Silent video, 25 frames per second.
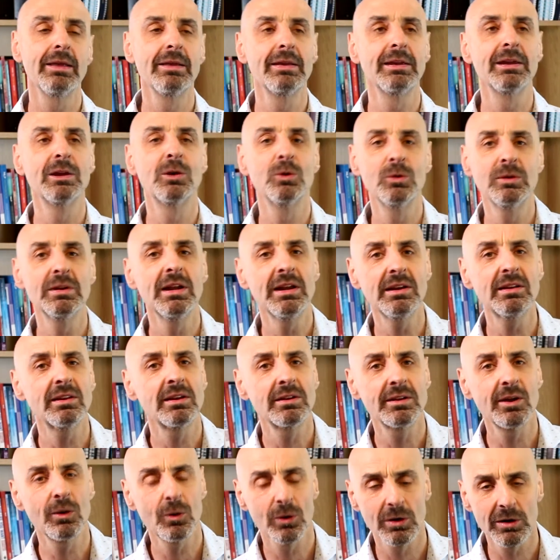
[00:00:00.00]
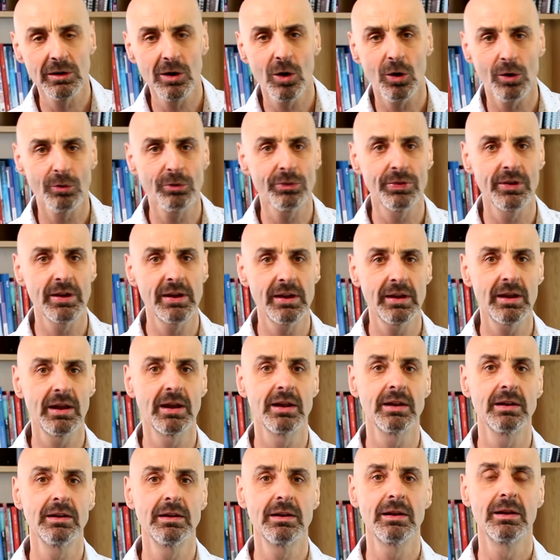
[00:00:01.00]
you need to do a lot of
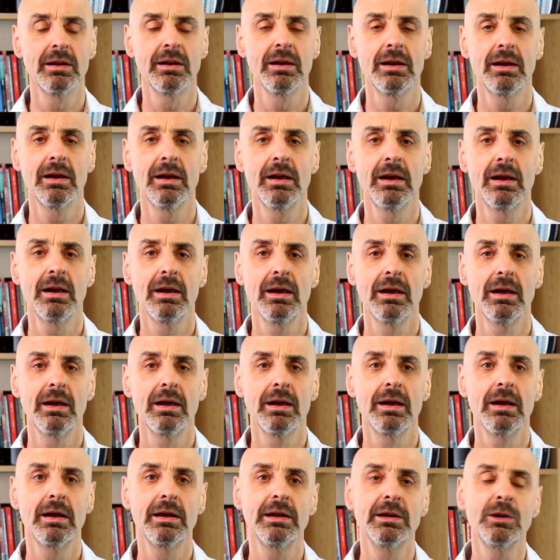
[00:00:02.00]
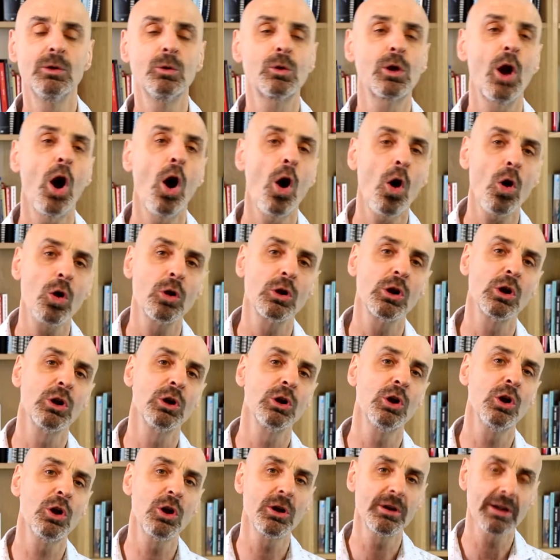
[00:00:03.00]
thinking. You can't
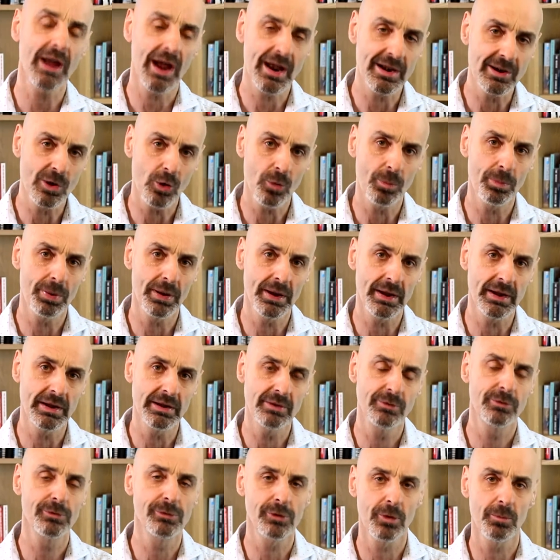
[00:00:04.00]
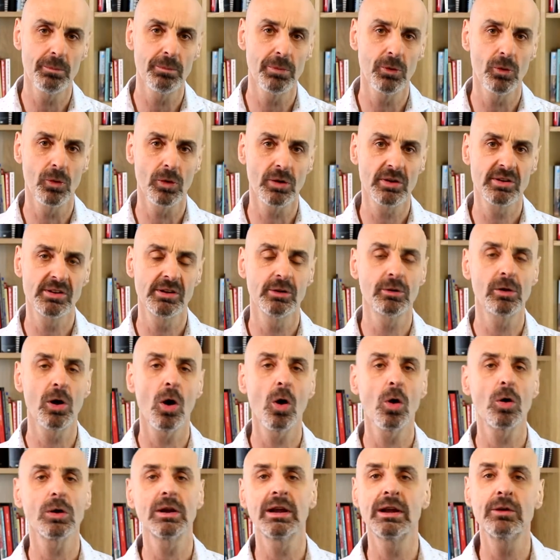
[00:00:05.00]
learn NLP from books. You
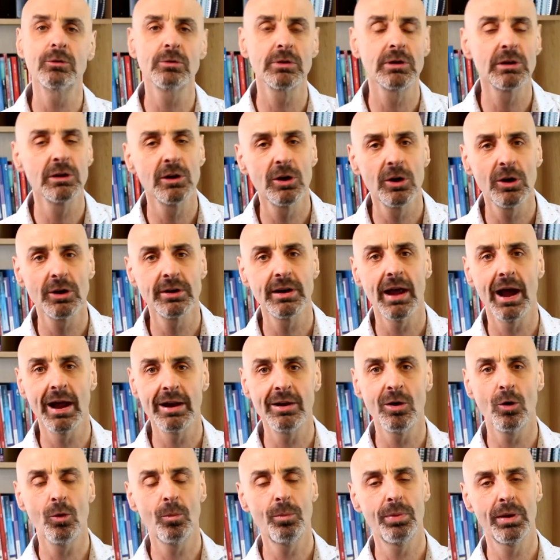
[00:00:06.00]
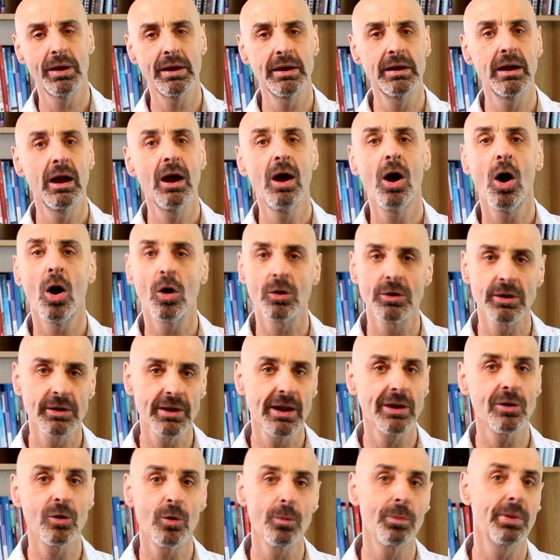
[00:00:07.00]
can't even learn NLP on an
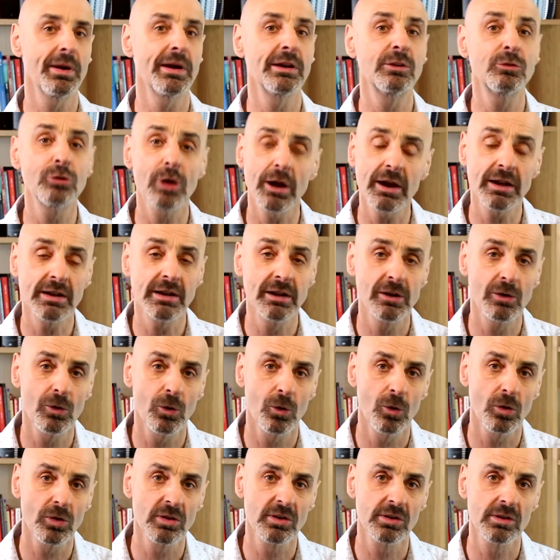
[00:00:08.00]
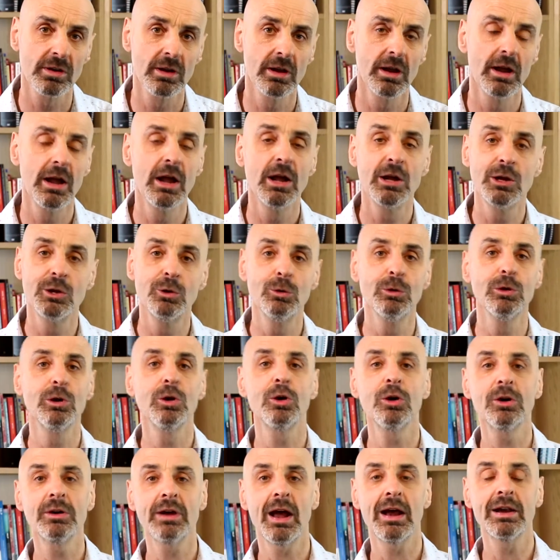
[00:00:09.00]
NLP training course. You
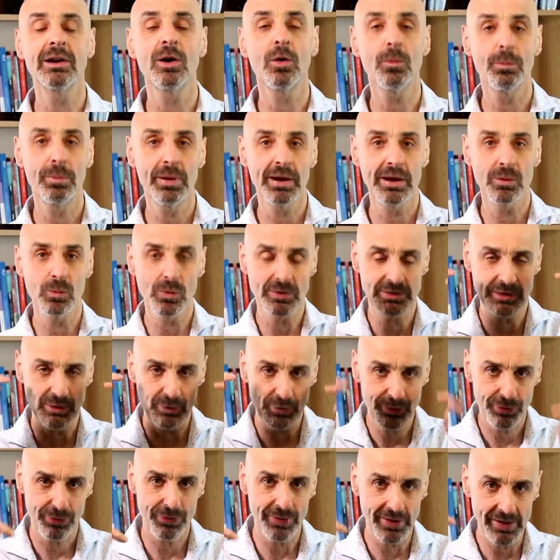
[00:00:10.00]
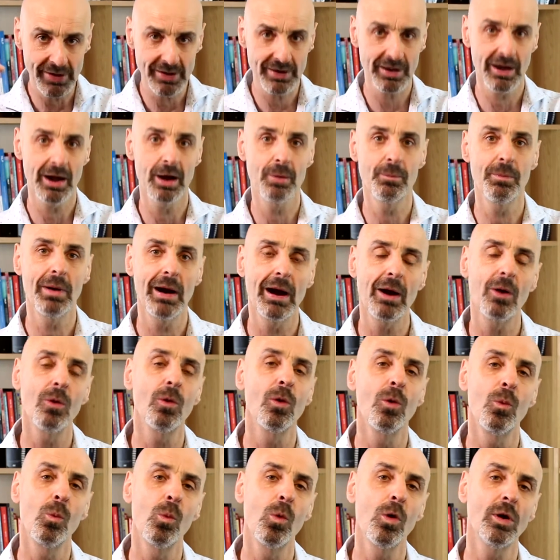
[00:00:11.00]
learn NLP when you think
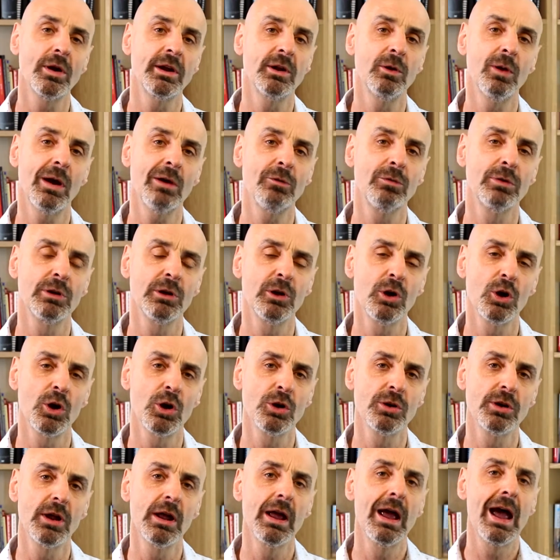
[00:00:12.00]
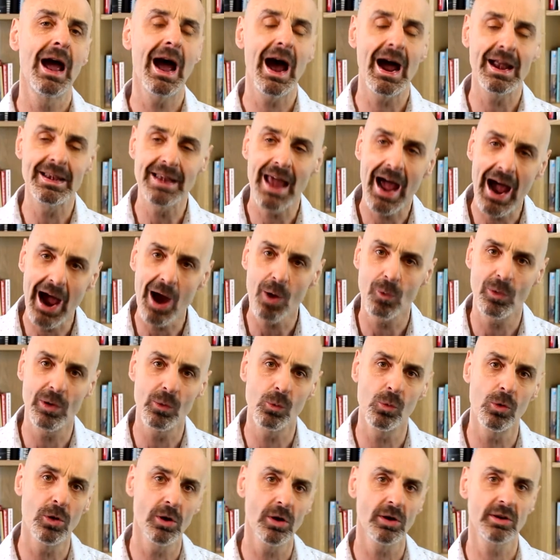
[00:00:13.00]
about what you have learned and how it
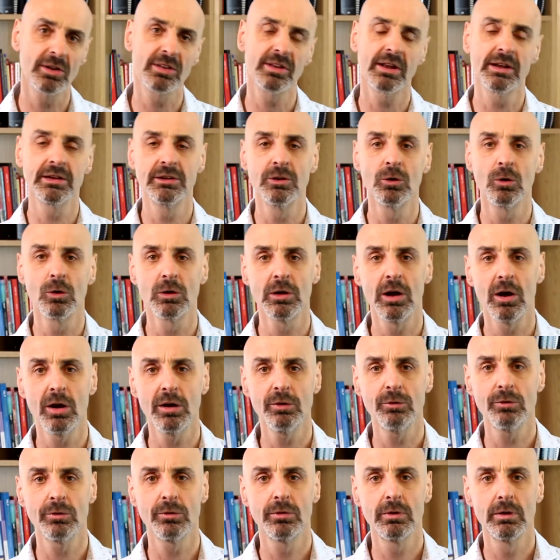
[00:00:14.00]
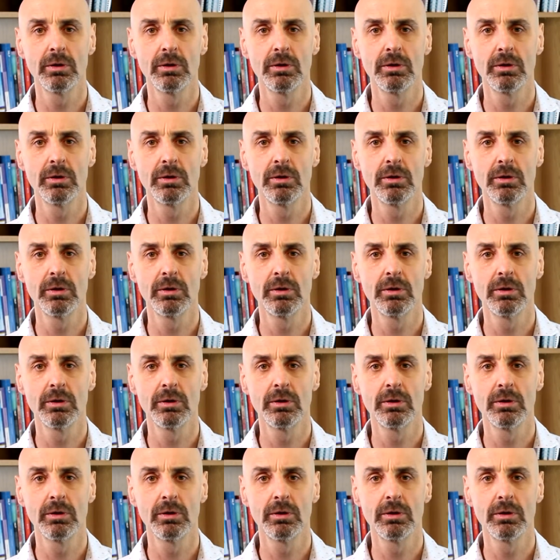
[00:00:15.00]
works in your life.